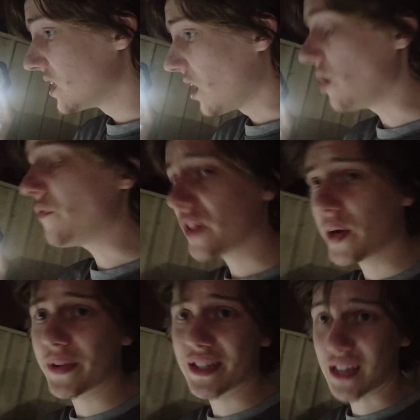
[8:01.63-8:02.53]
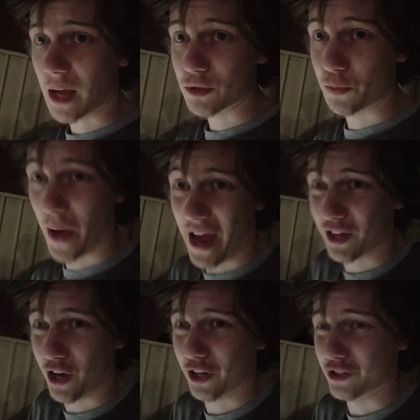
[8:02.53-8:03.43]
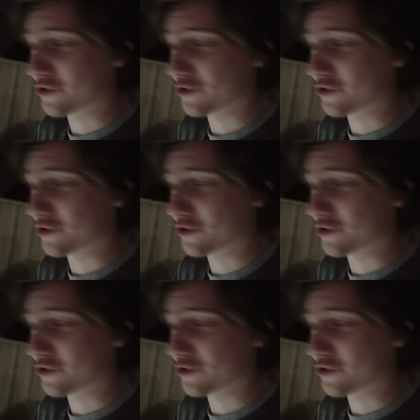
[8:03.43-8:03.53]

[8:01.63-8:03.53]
hopefully when this comes back I can